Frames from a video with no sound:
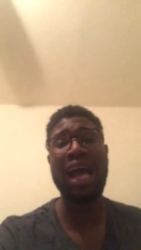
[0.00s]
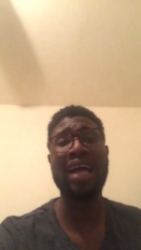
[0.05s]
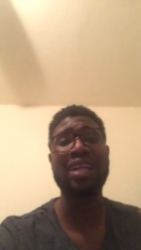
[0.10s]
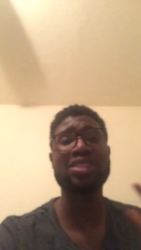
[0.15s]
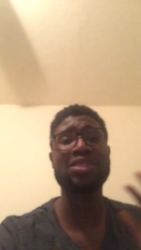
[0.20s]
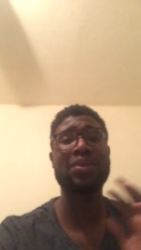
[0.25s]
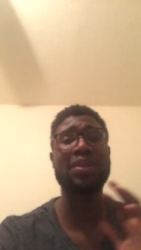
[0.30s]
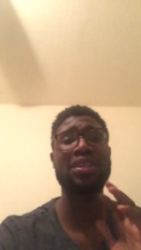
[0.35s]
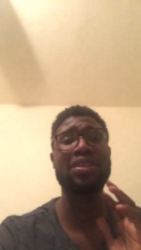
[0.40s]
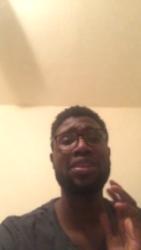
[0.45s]
eye
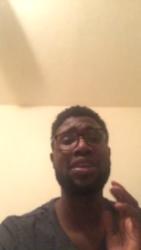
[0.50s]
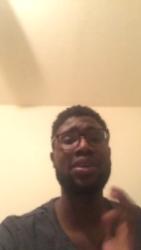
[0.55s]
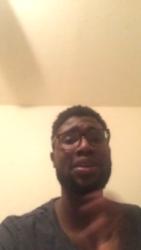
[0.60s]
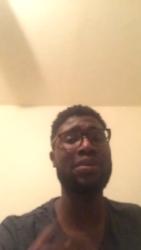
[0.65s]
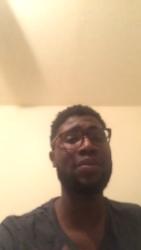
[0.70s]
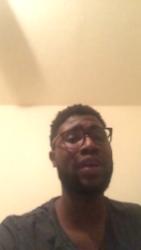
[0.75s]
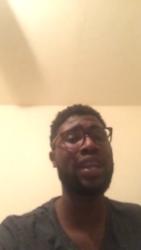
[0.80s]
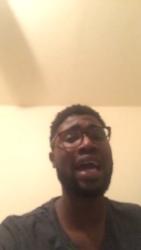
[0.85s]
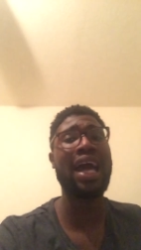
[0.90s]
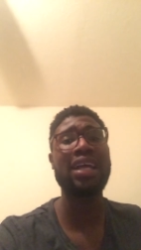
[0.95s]

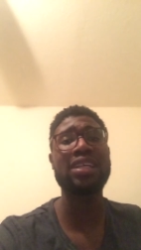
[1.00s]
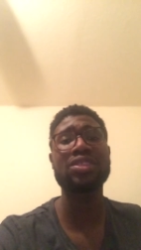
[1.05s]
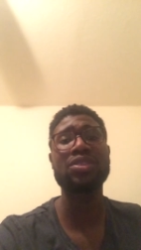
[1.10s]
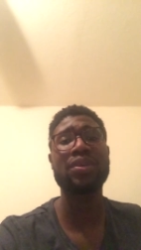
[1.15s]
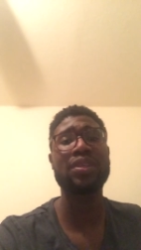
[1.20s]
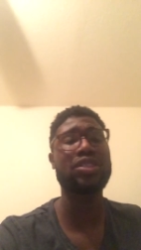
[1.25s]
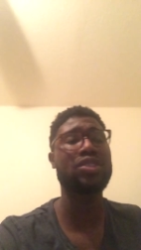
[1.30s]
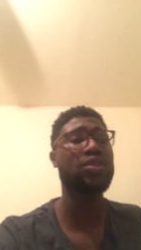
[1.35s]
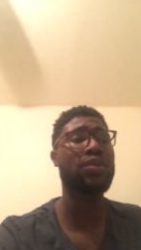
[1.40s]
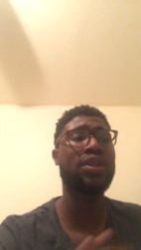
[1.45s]
20/30, one eye
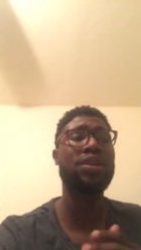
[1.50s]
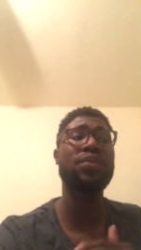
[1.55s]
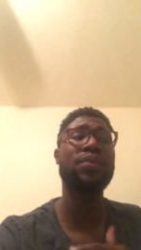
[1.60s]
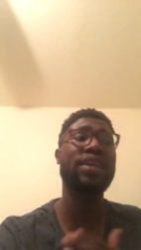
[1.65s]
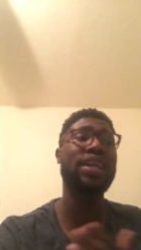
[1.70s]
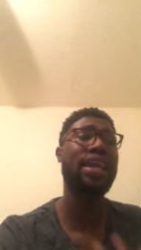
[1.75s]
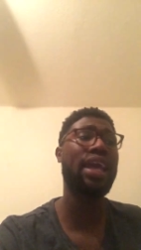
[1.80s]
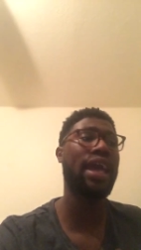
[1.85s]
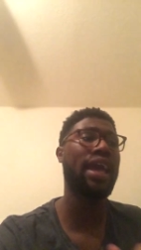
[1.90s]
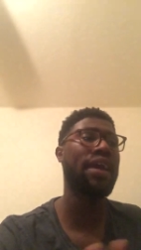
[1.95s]
20/20. We
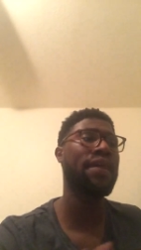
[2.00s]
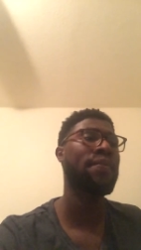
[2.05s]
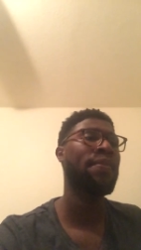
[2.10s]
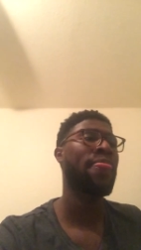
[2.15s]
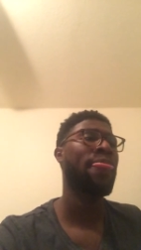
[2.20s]
can't.